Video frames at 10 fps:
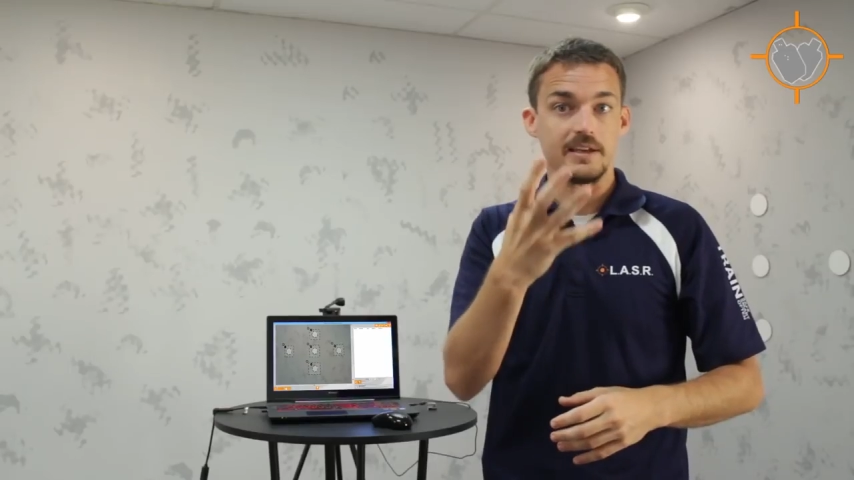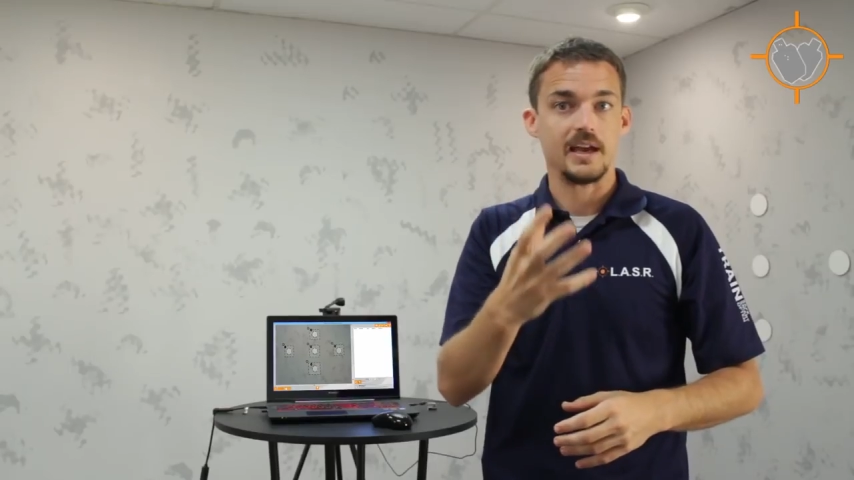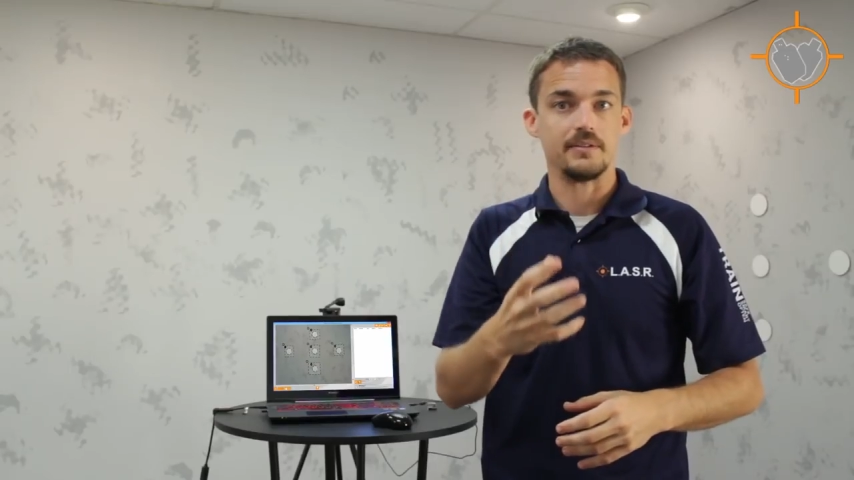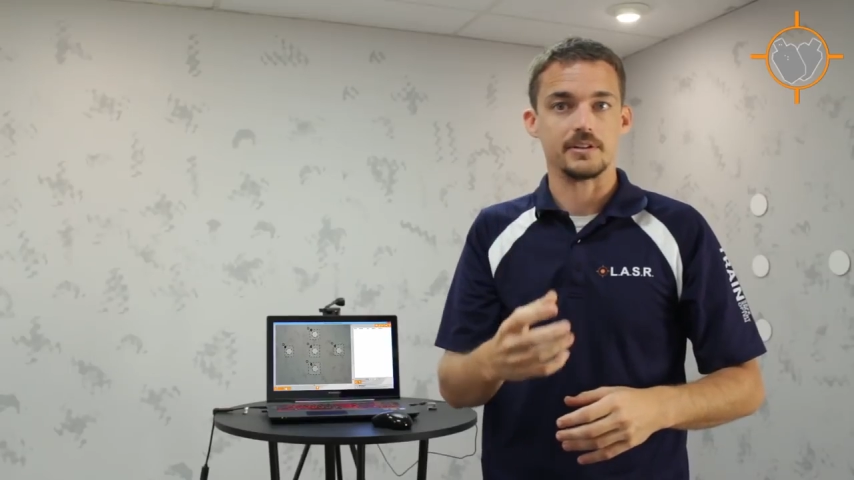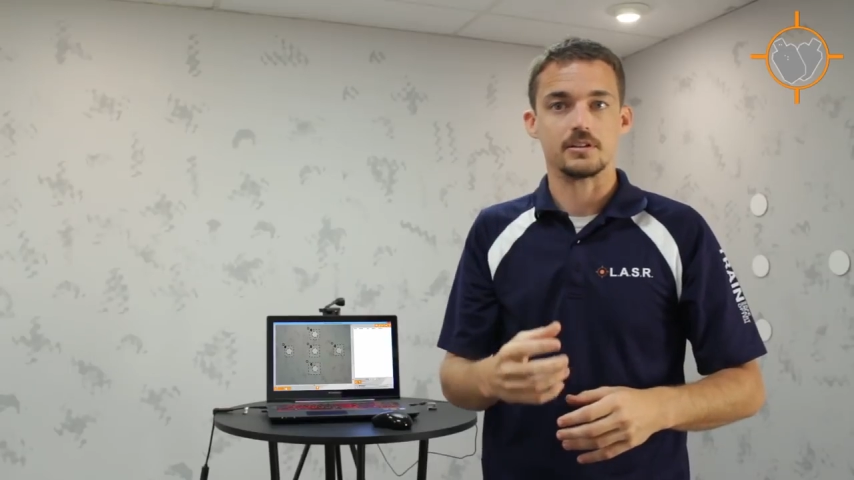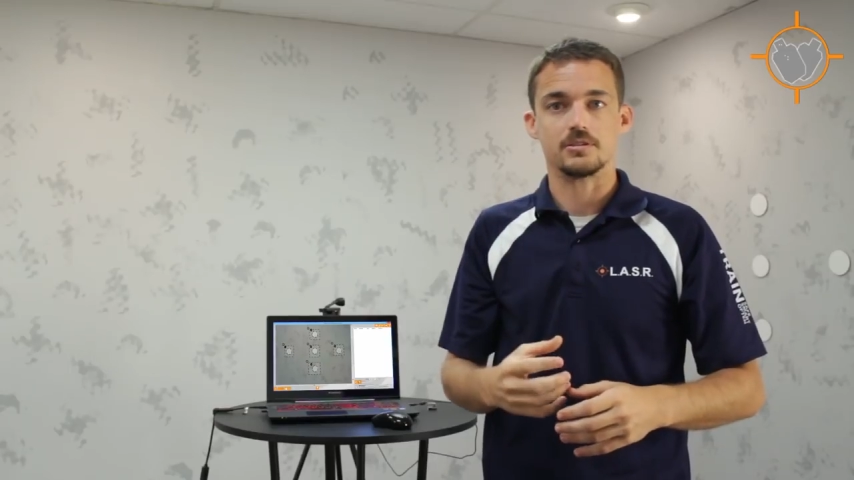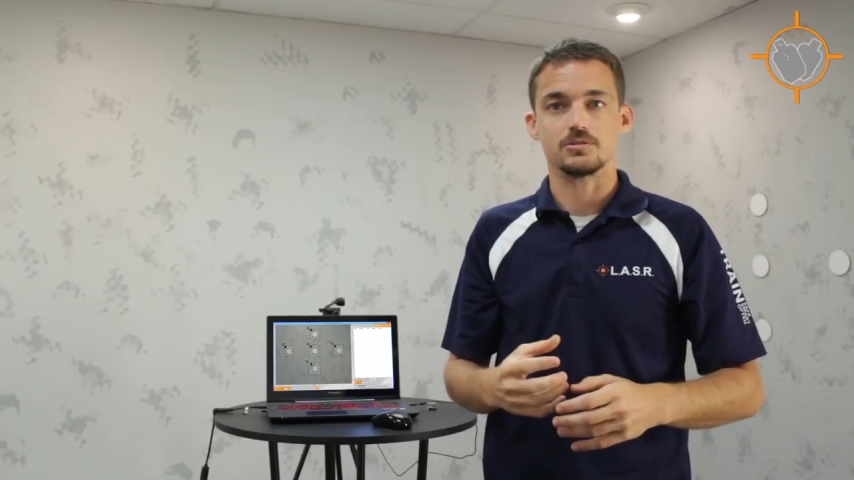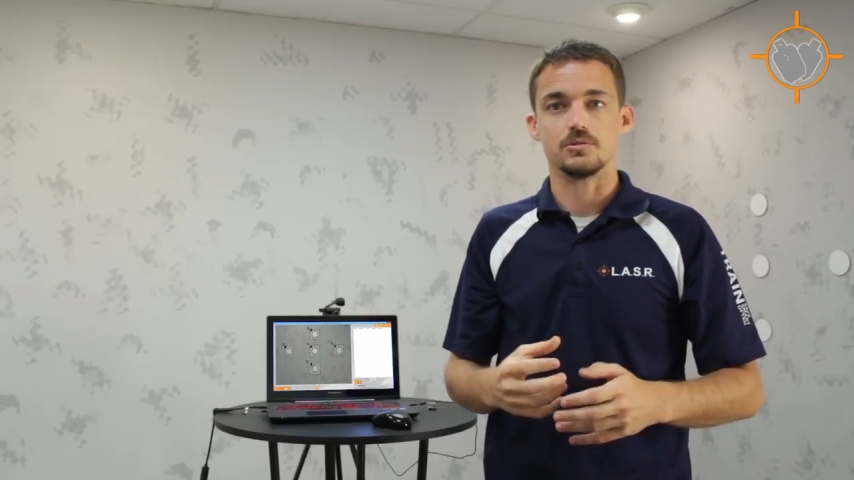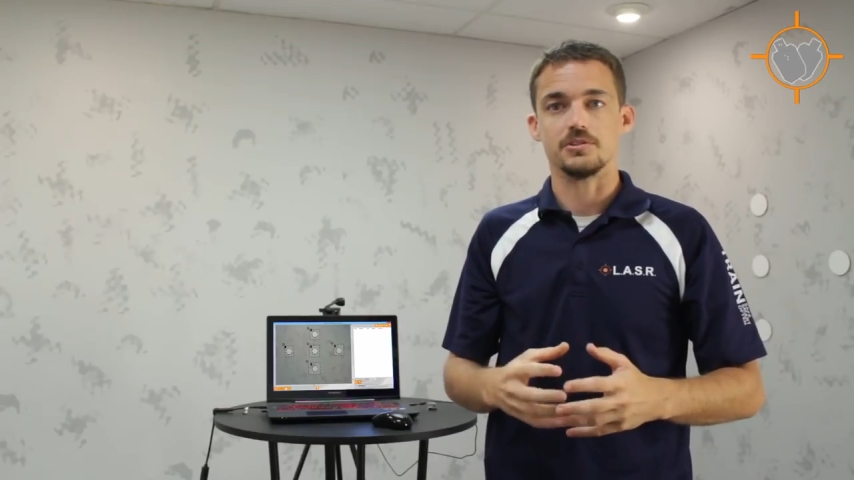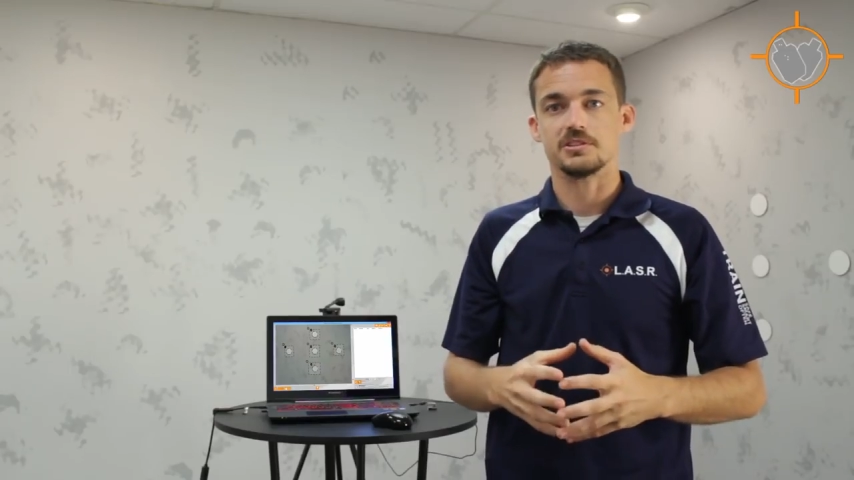having a
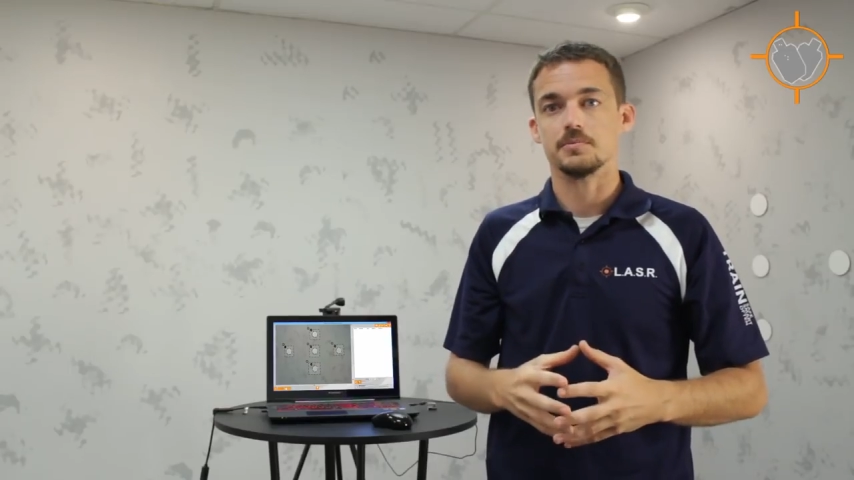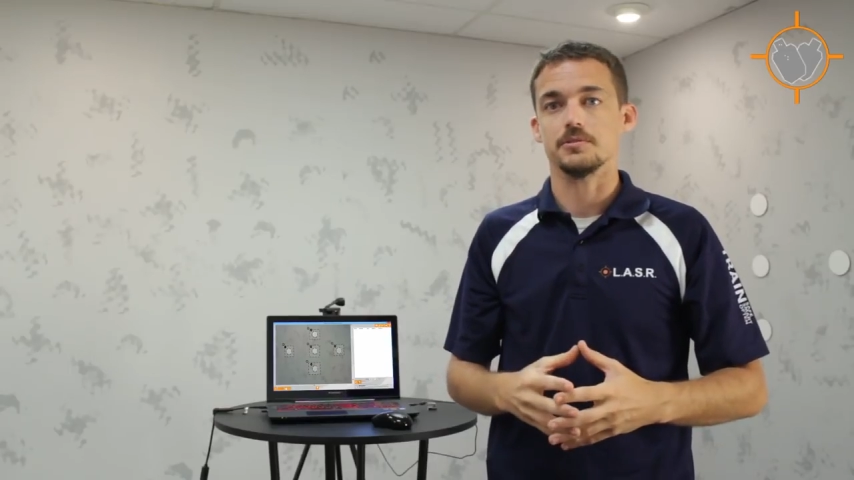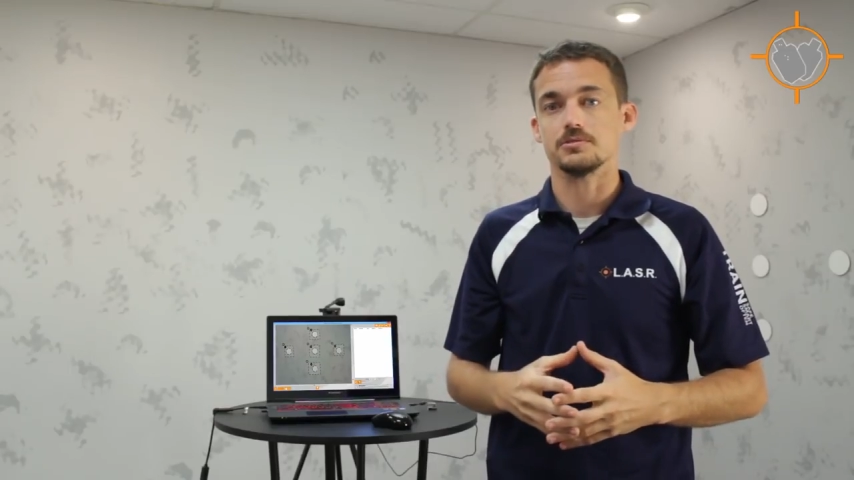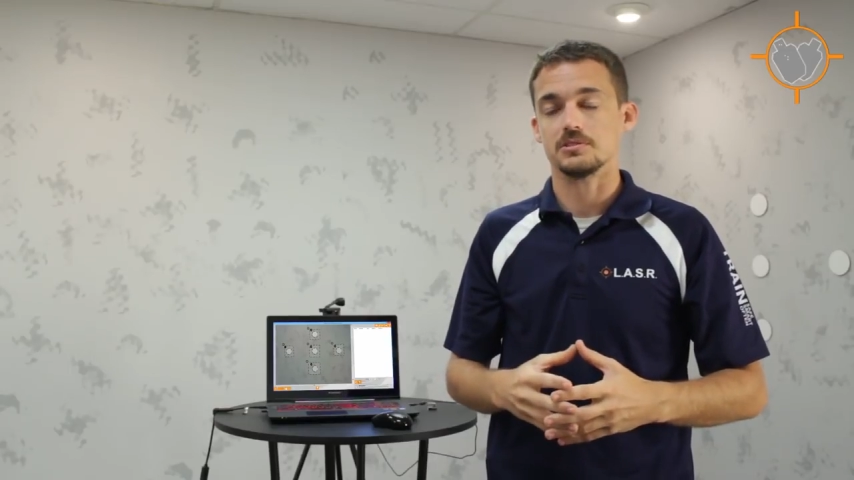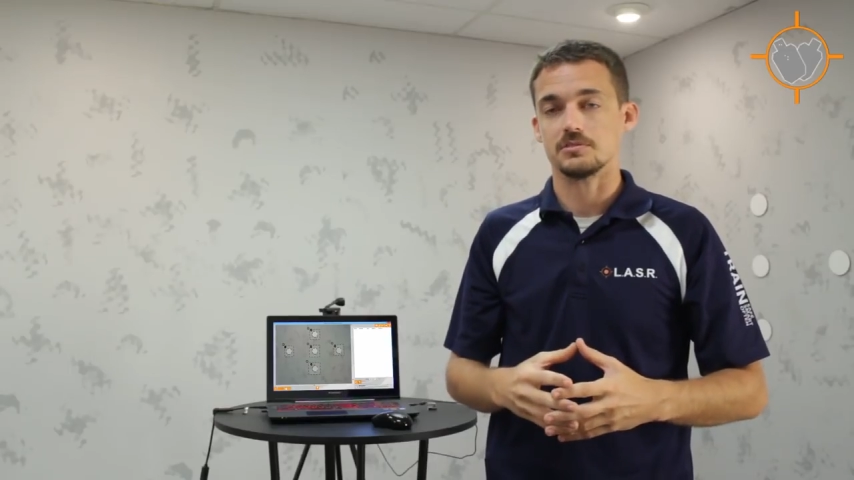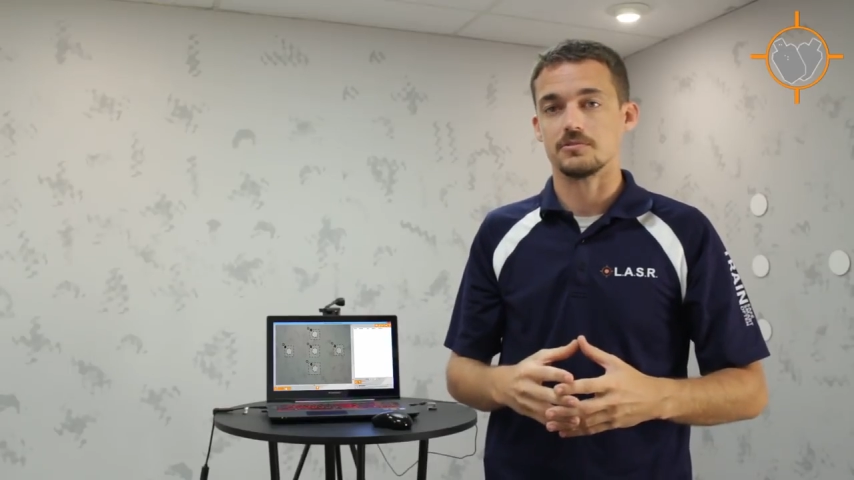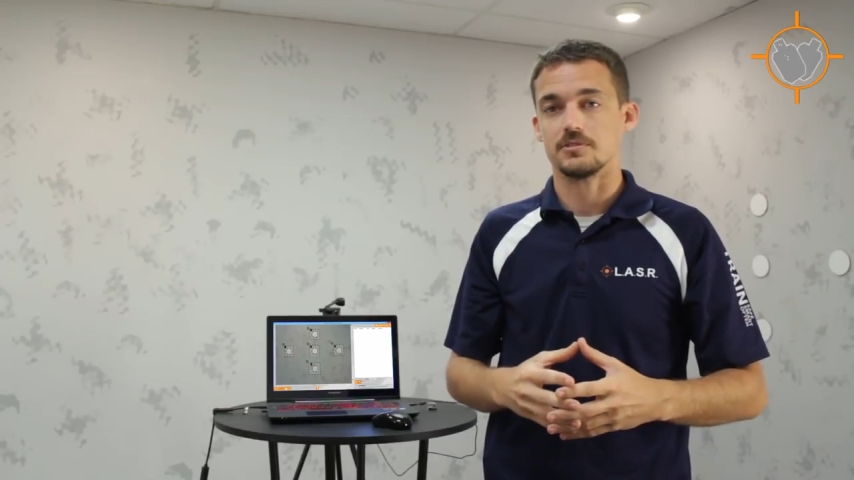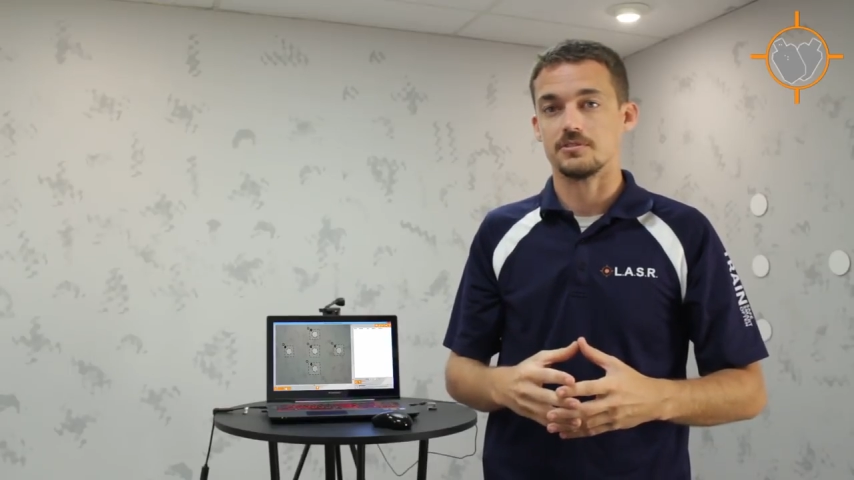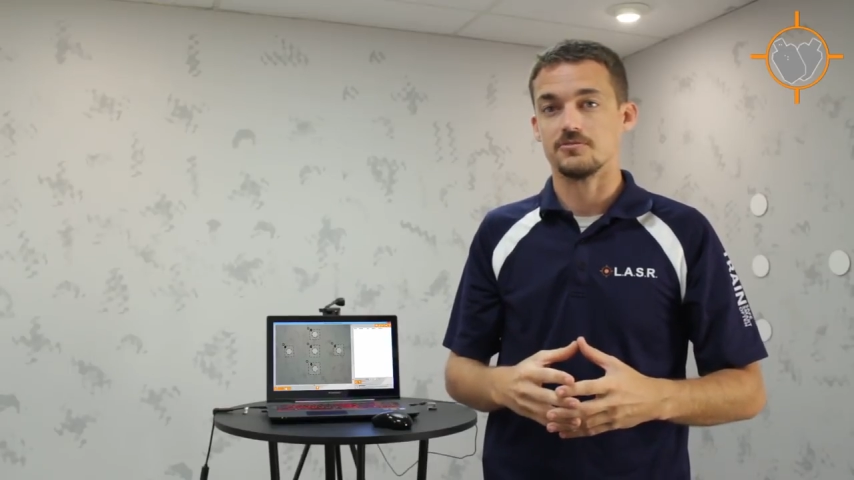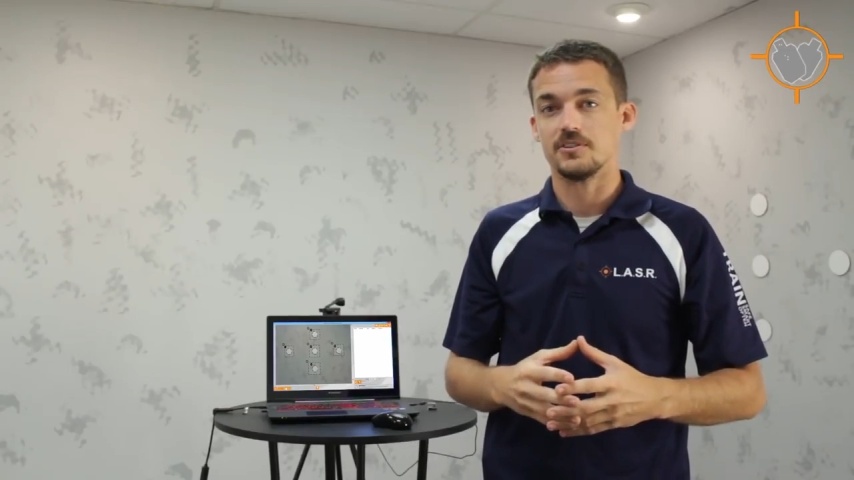controlled explosion in front of their